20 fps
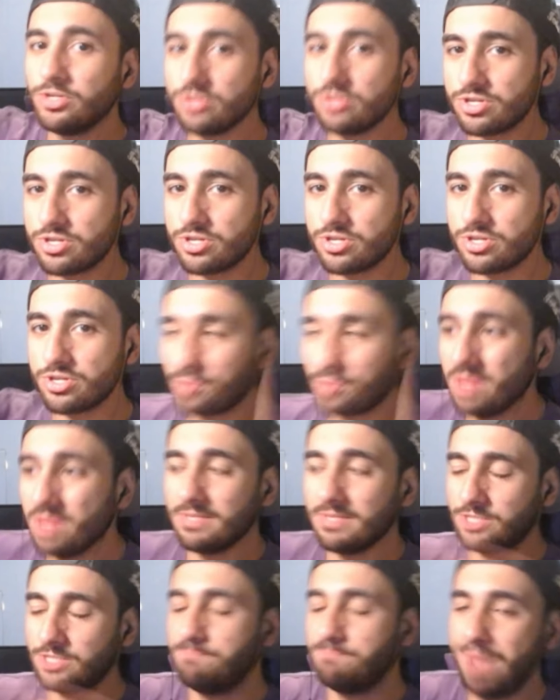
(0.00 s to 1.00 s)
You're pretty
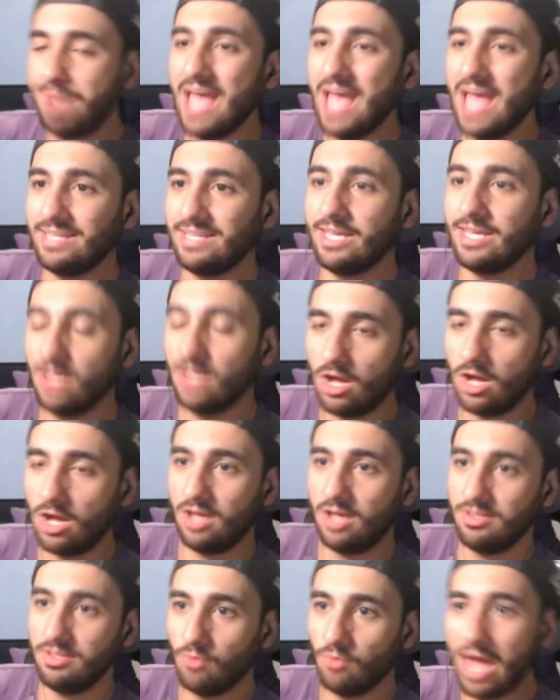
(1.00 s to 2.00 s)
much banking
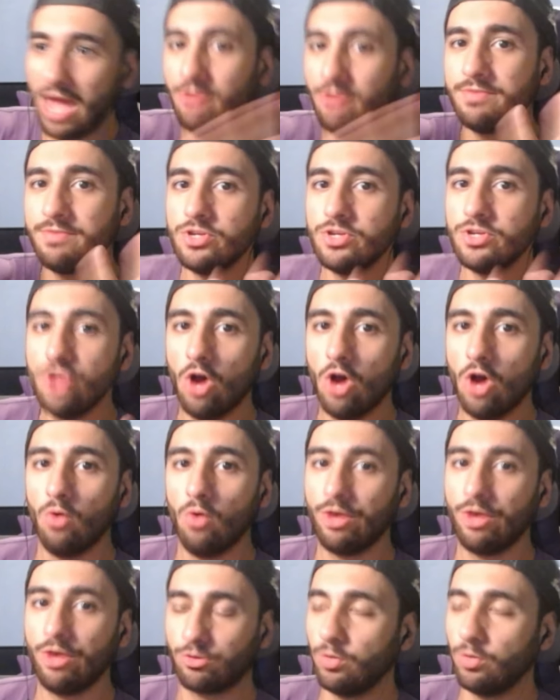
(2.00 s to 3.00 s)
on, I don't even know,
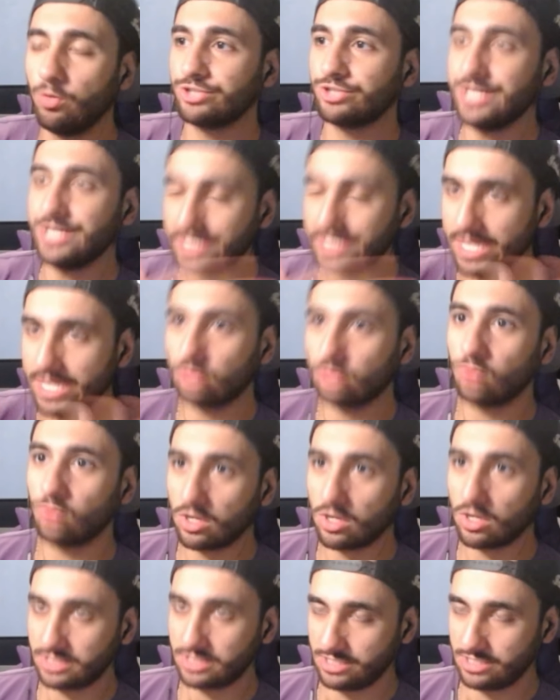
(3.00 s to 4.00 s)
like, what you're trying to get
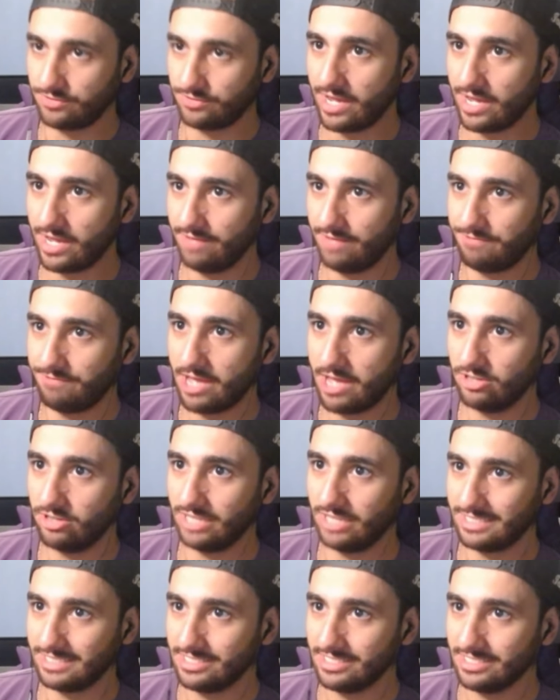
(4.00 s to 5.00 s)
across in this
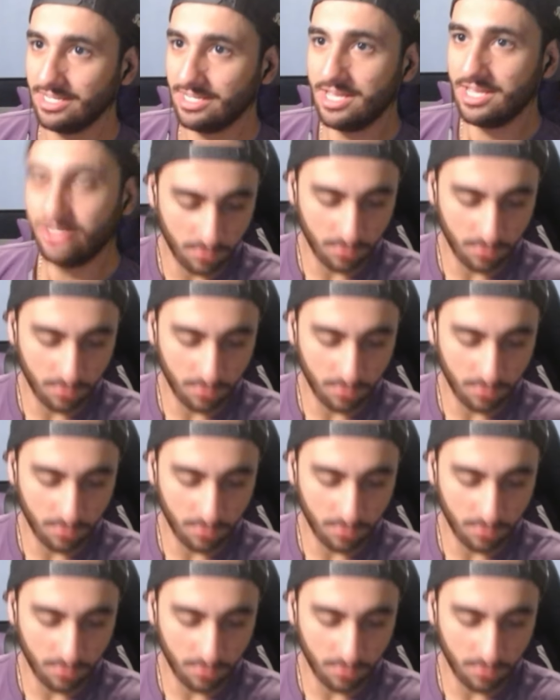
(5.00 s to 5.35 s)
final lesson.